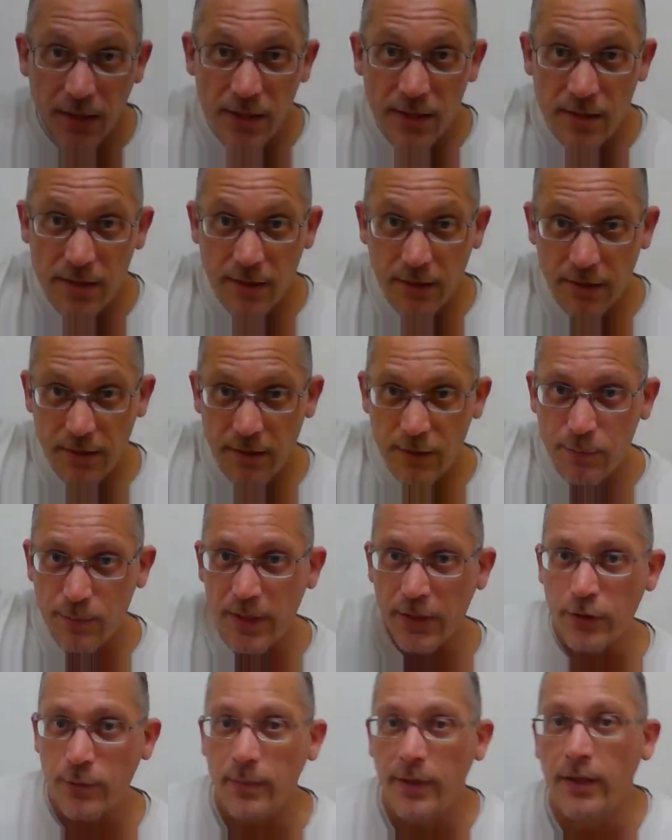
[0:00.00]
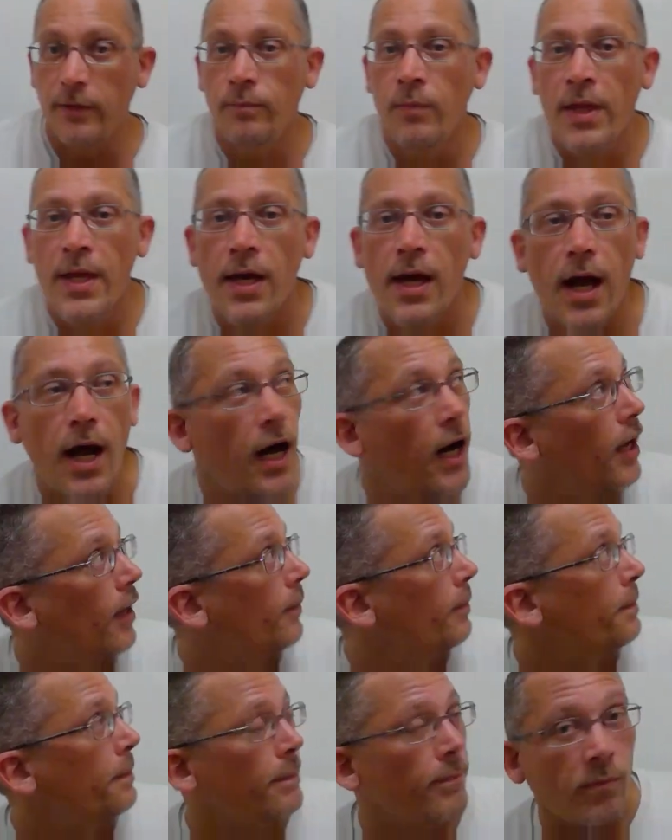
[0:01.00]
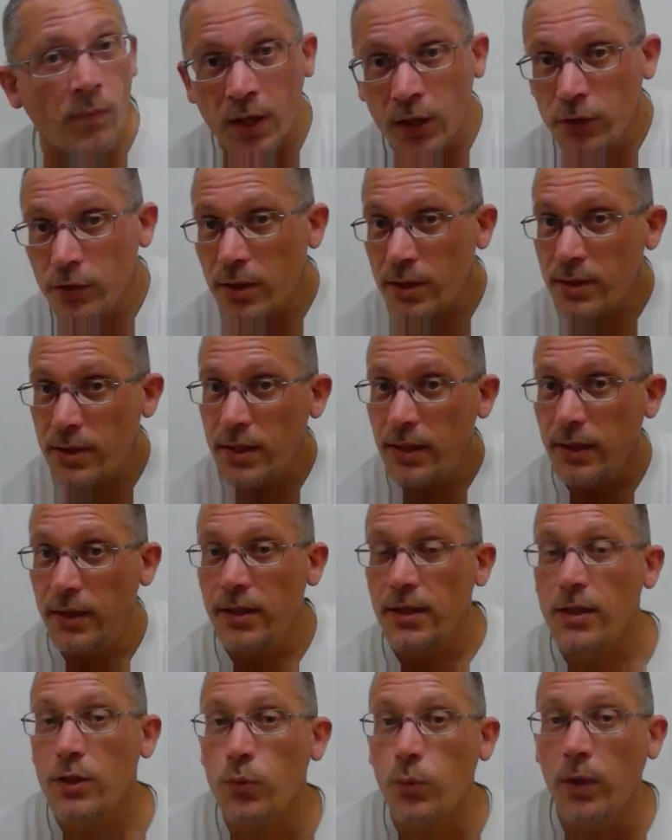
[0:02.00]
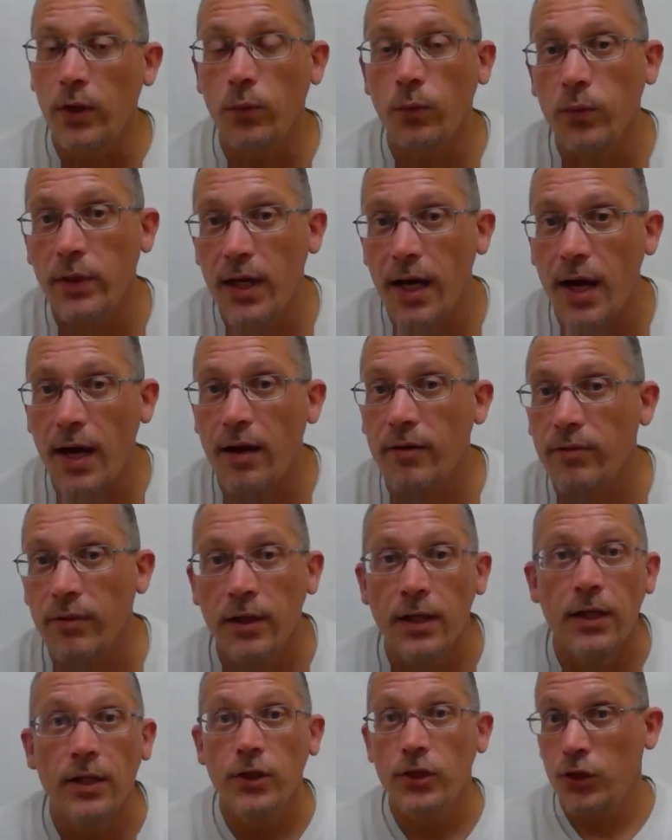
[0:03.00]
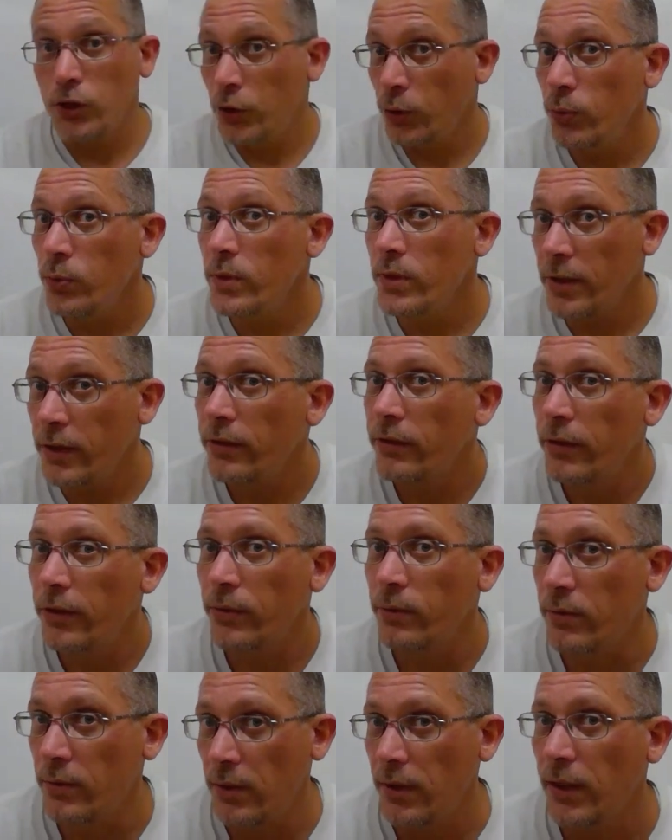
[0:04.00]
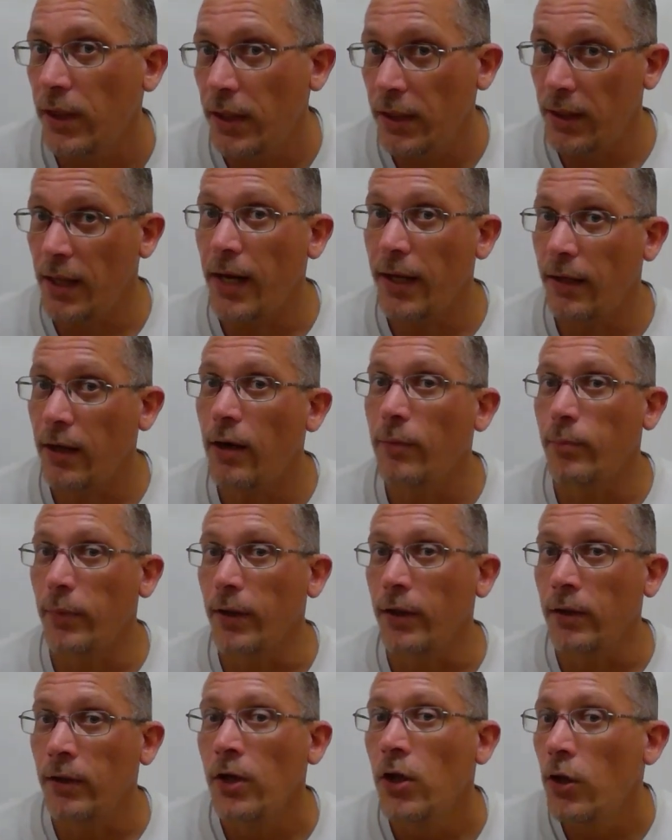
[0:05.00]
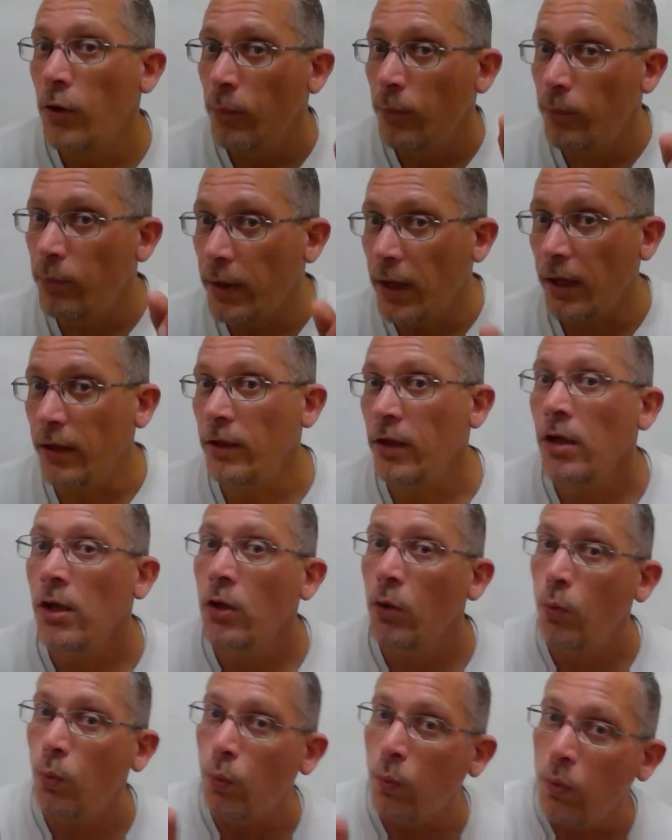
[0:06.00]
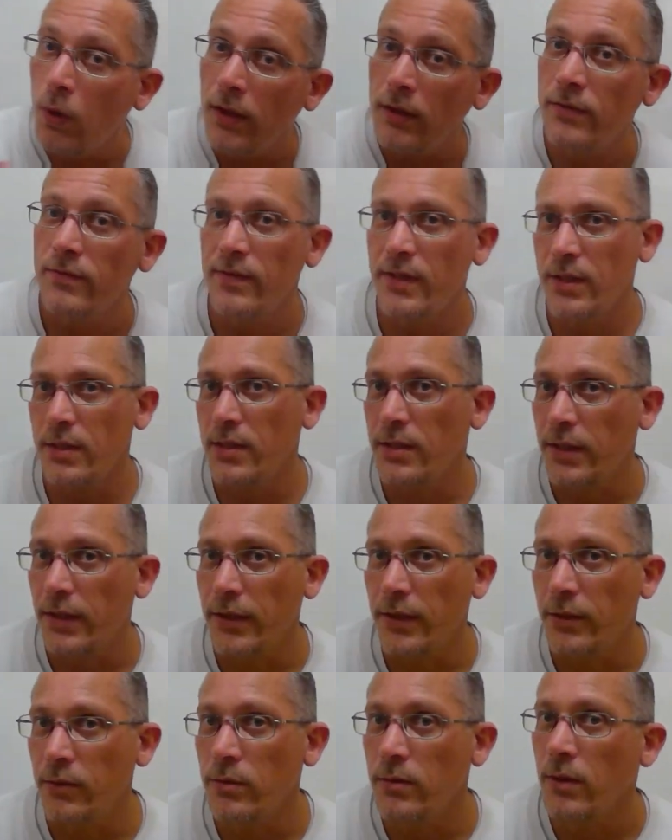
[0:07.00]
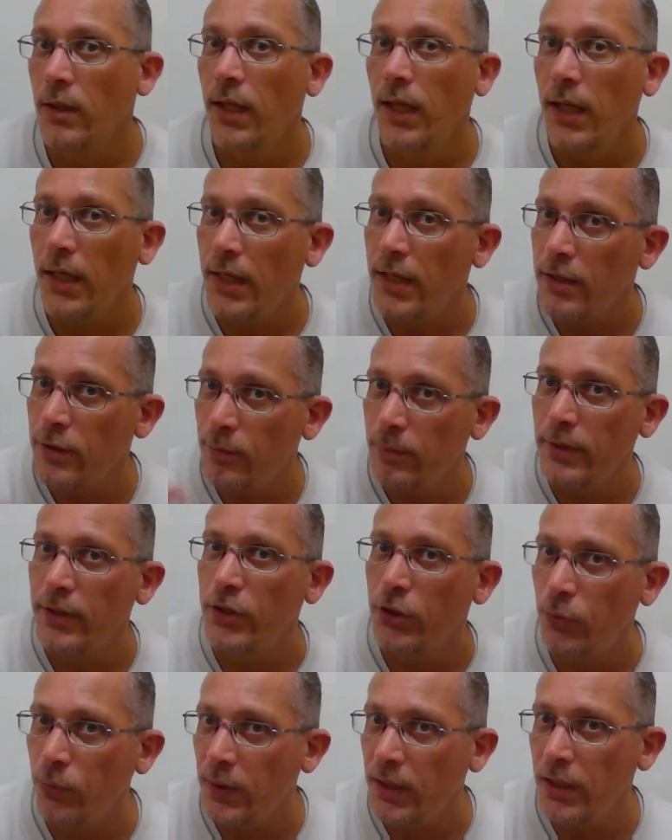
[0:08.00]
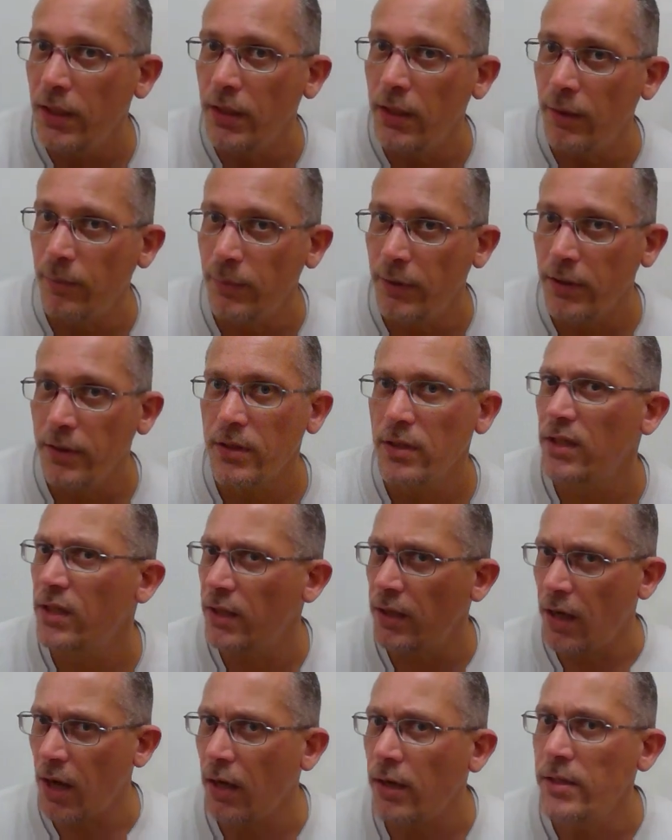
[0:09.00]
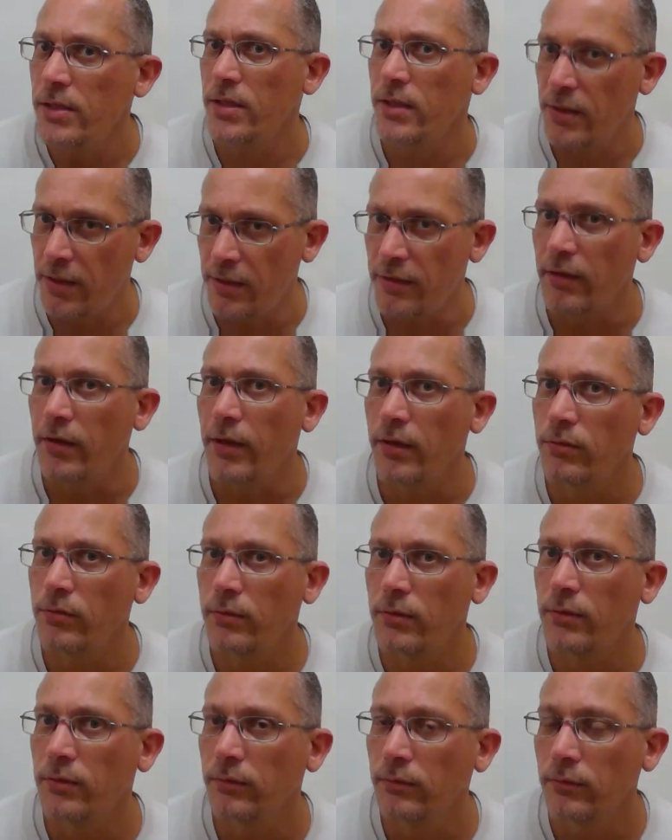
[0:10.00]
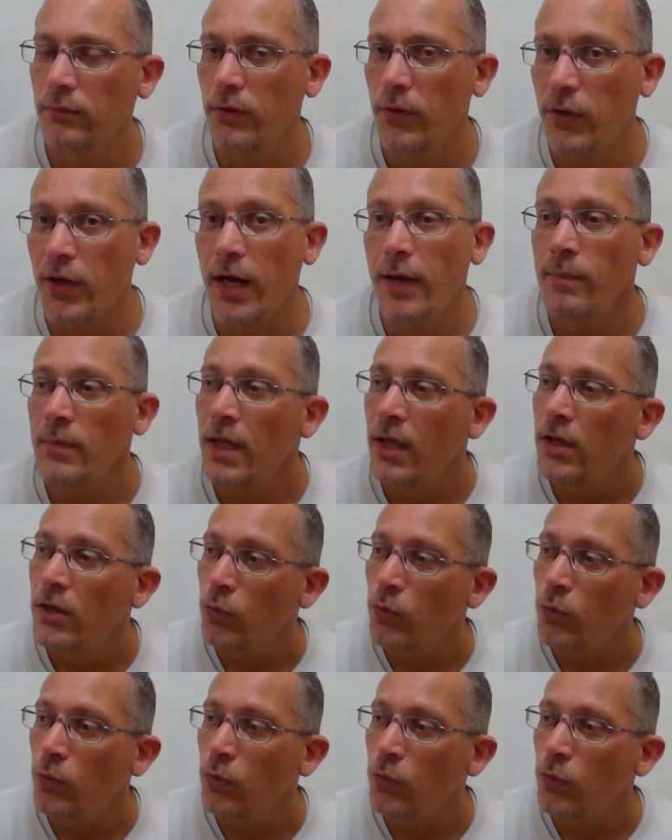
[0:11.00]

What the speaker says: Consider this measurement. You can see in this one we have 2 zeros in that number, but one of the zeros is between numbers that aren't zeros. Okay?